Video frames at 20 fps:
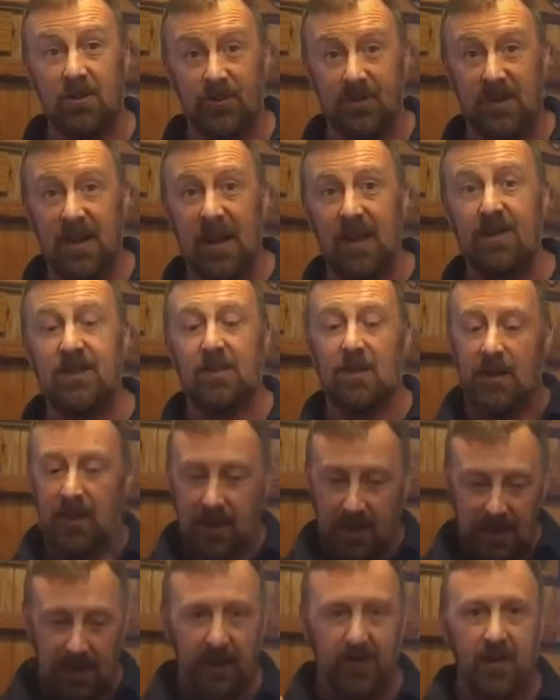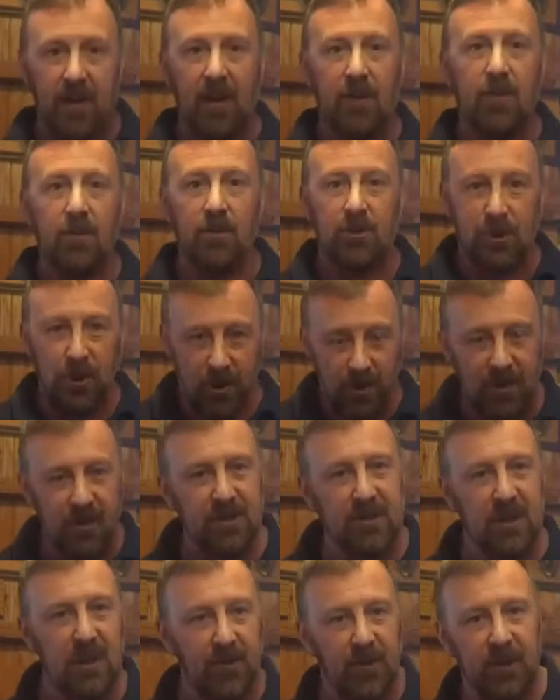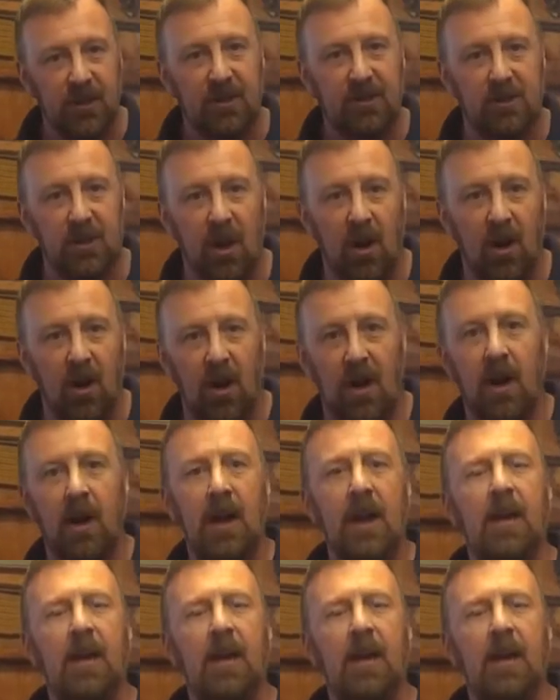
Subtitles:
If it does, give it another little turn and see if you can start her.